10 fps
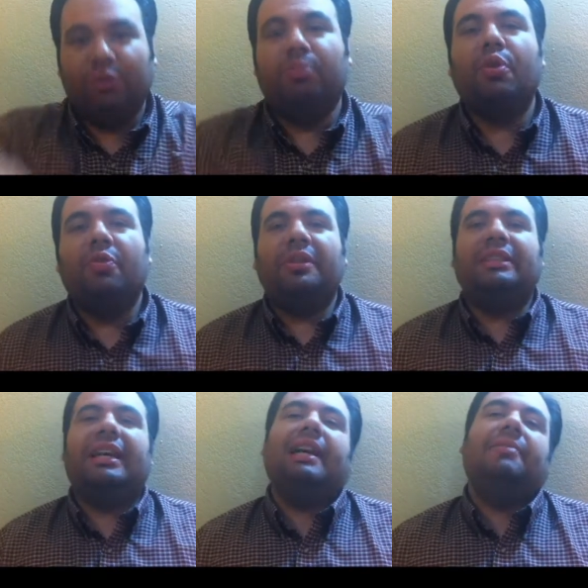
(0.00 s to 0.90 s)
Brophy
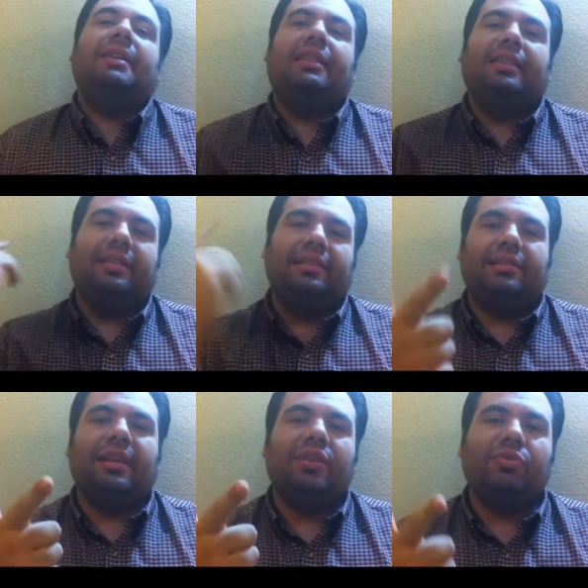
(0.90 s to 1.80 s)
Time. This
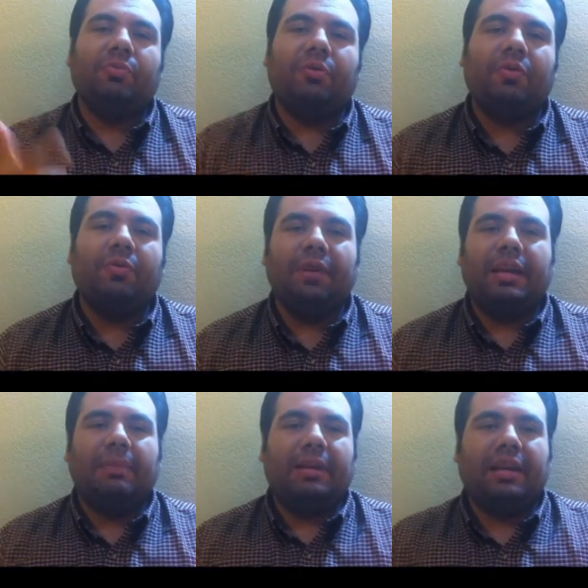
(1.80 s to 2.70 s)
is Angel
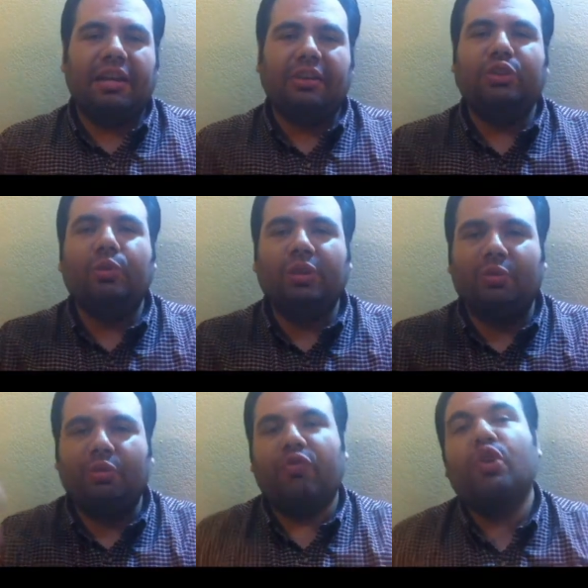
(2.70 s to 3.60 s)
Brophy. I'm gonna here doing a
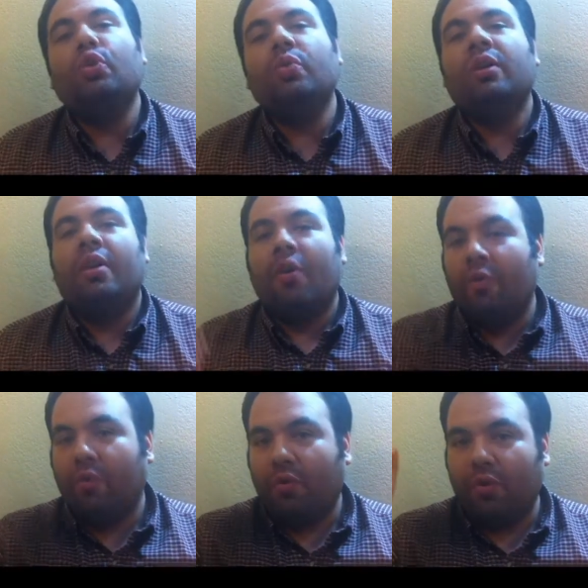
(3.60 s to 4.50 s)
review
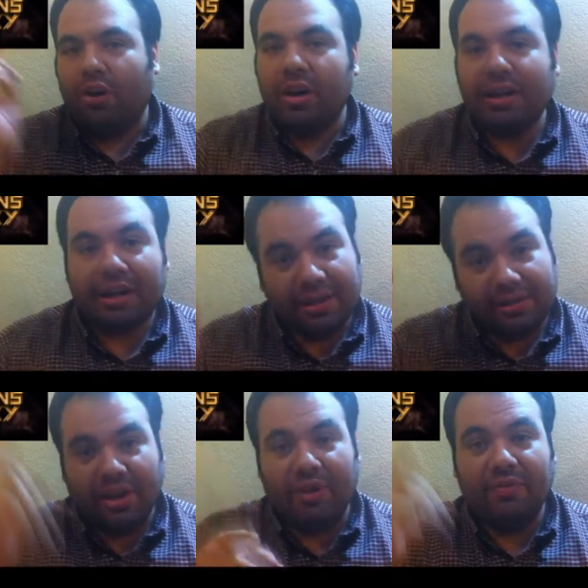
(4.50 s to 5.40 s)
for
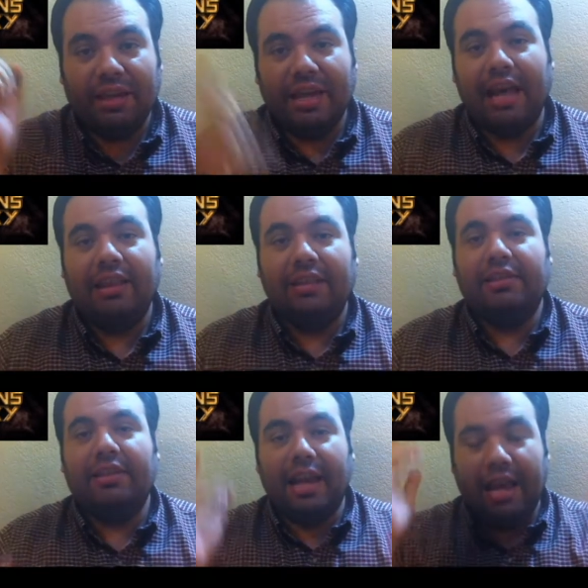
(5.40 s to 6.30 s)
Guardians of the
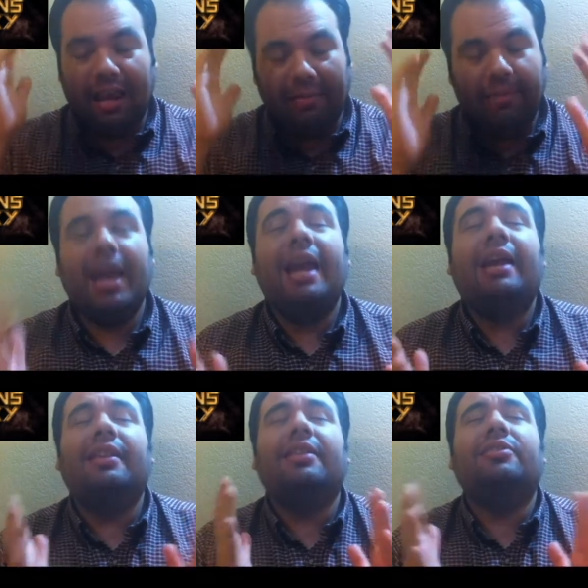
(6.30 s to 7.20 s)
Galaxy and
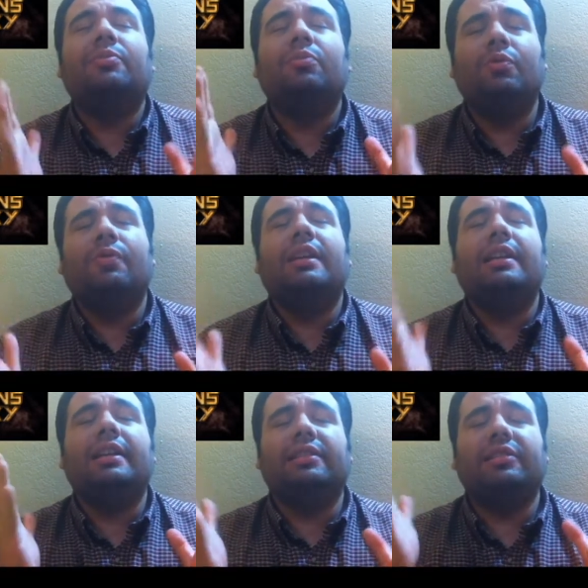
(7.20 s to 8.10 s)
man, this
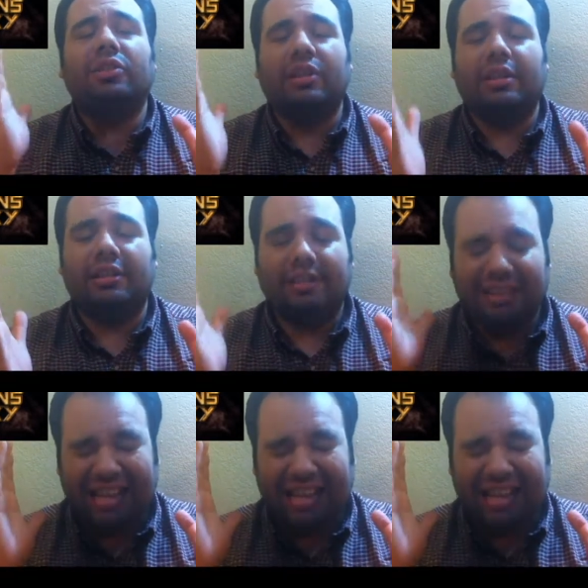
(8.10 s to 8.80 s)
movie is just